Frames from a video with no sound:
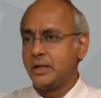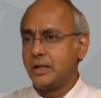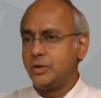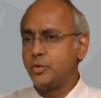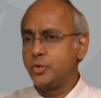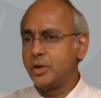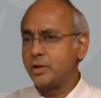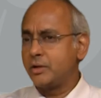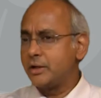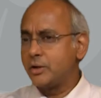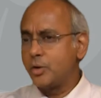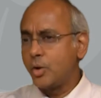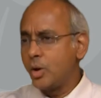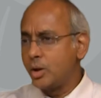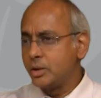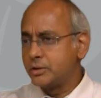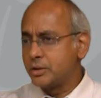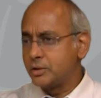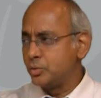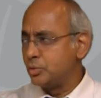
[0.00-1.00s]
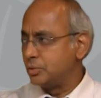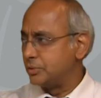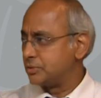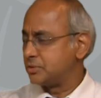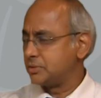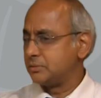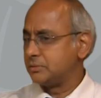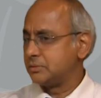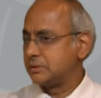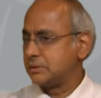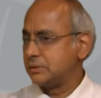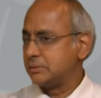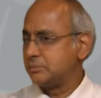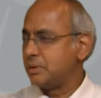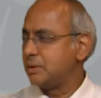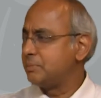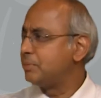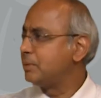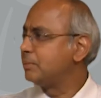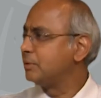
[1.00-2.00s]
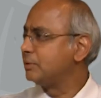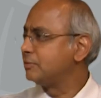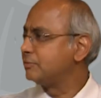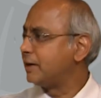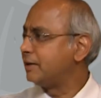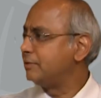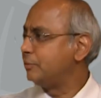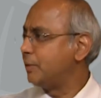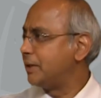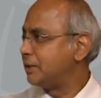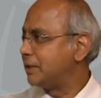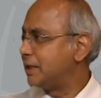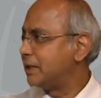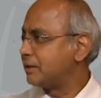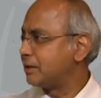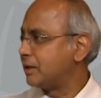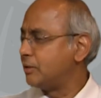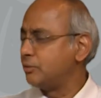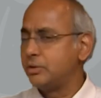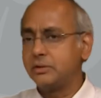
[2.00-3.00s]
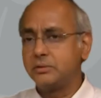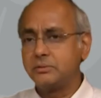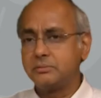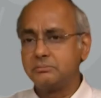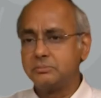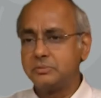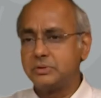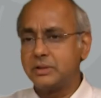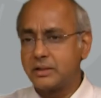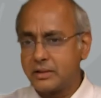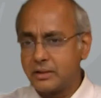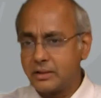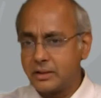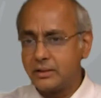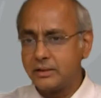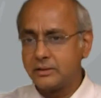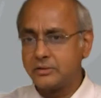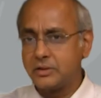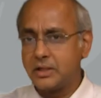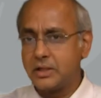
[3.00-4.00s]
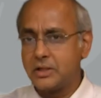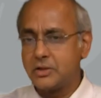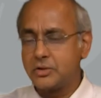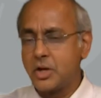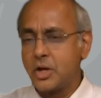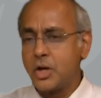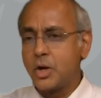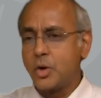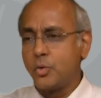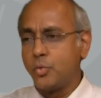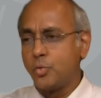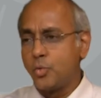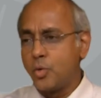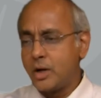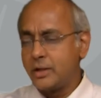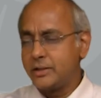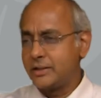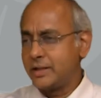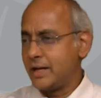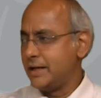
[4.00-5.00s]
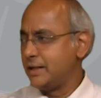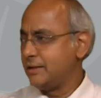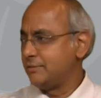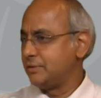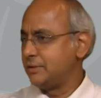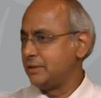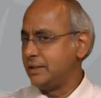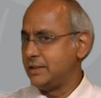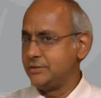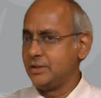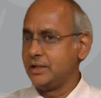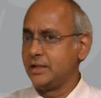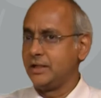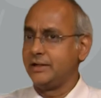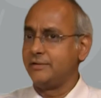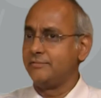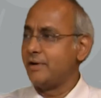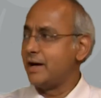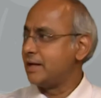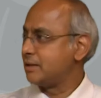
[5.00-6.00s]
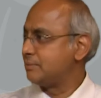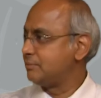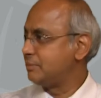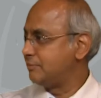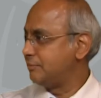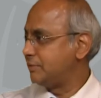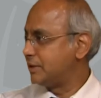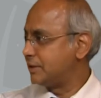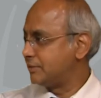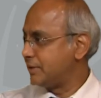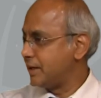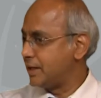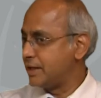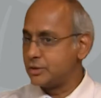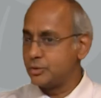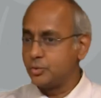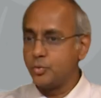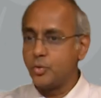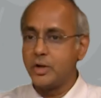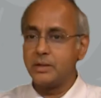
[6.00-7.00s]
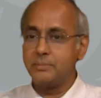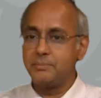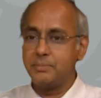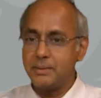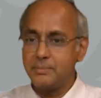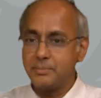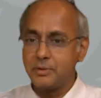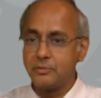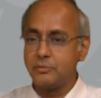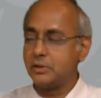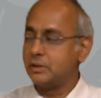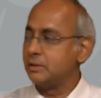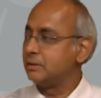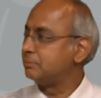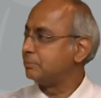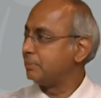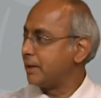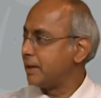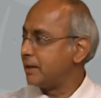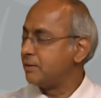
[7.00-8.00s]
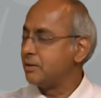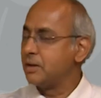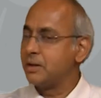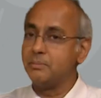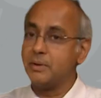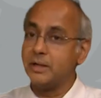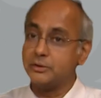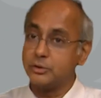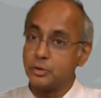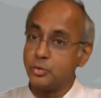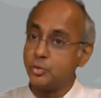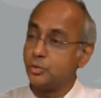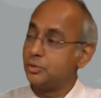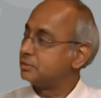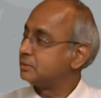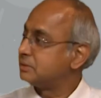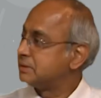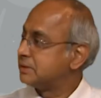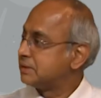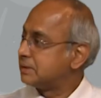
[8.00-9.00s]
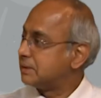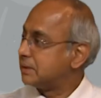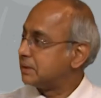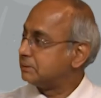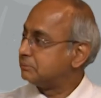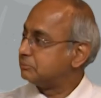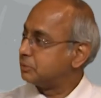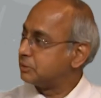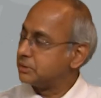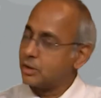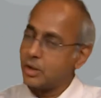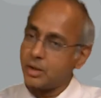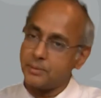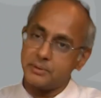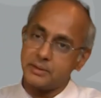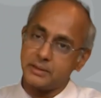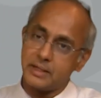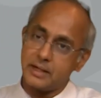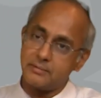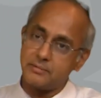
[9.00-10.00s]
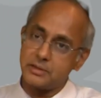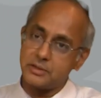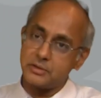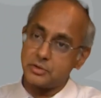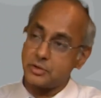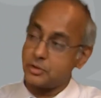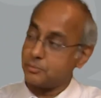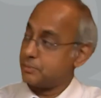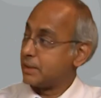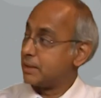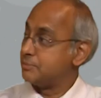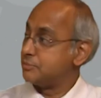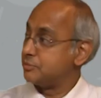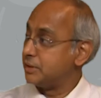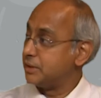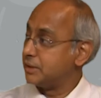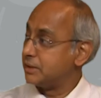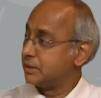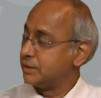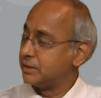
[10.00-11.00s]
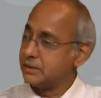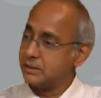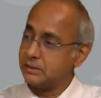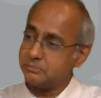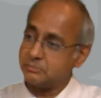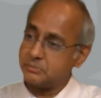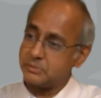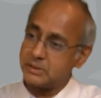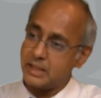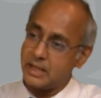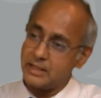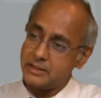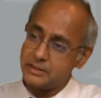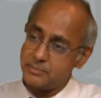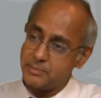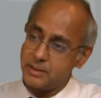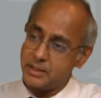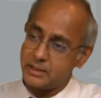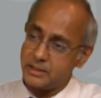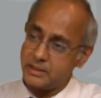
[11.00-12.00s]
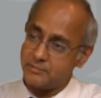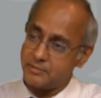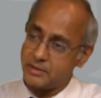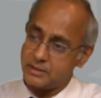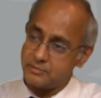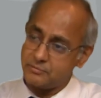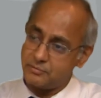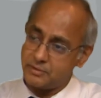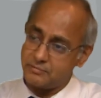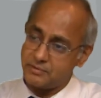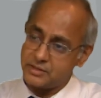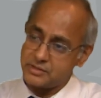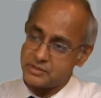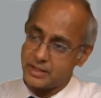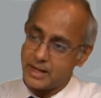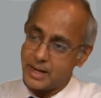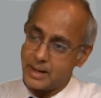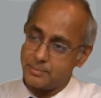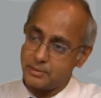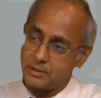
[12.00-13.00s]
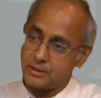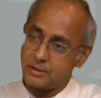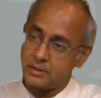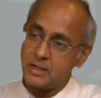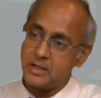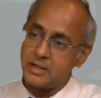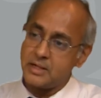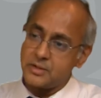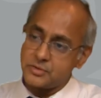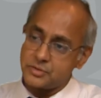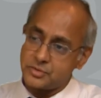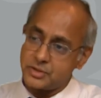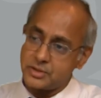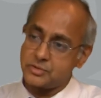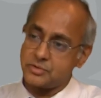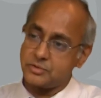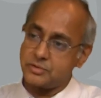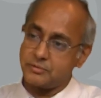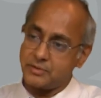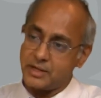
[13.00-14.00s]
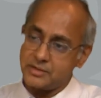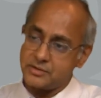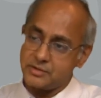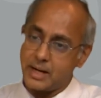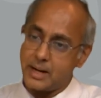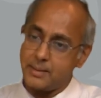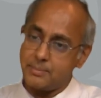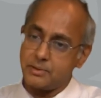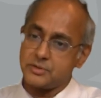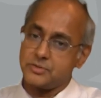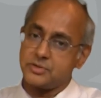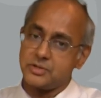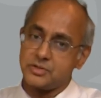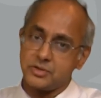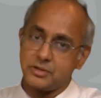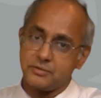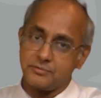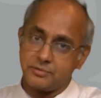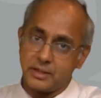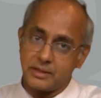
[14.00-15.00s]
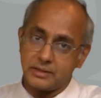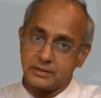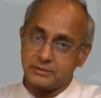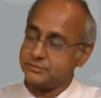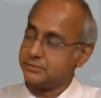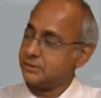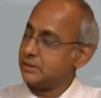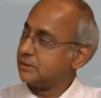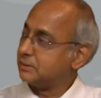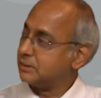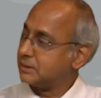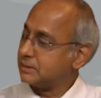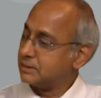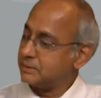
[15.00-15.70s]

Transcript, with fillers: You can write all the rules, but people will find a way to get around it critical thing is what kind of an ethical environment we create where people will play by the rules uh, for the corporate governance becomes very critical. Ultimately, when a venture capital sits, a venture capitalist sits in front of a,